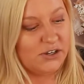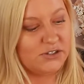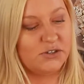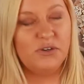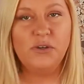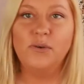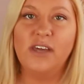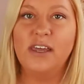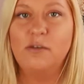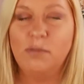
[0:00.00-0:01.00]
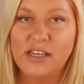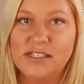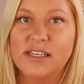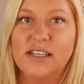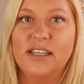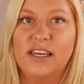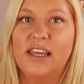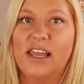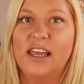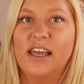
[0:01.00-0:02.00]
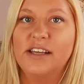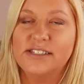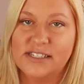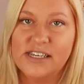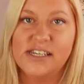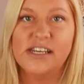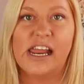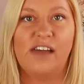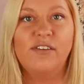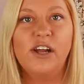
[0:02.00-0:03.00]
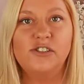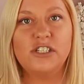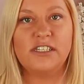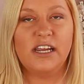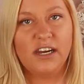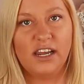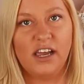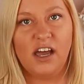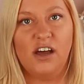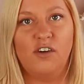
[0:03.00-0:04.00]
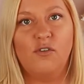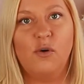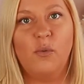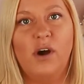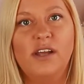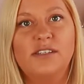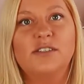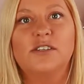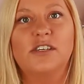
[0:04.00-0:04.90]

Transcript: so you can basically see and have an understanding of what